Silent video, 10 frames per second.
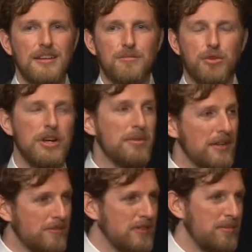
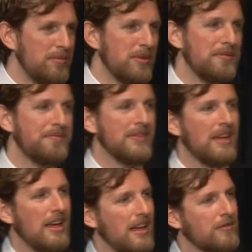prohibitive to people.
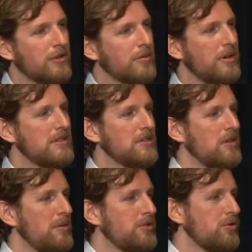And if WordPress is going
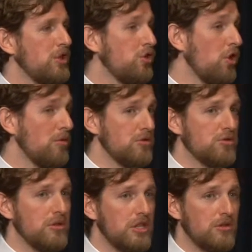to be truly global,
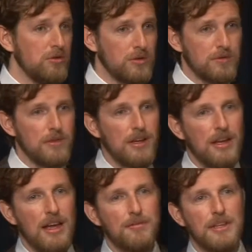truly inclusive,
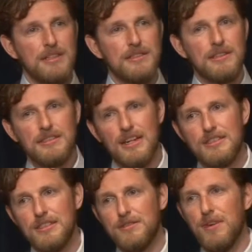that means it's not
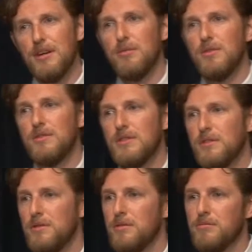just available
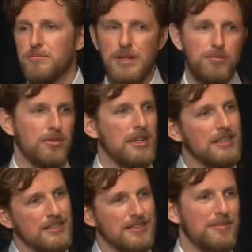to people in English.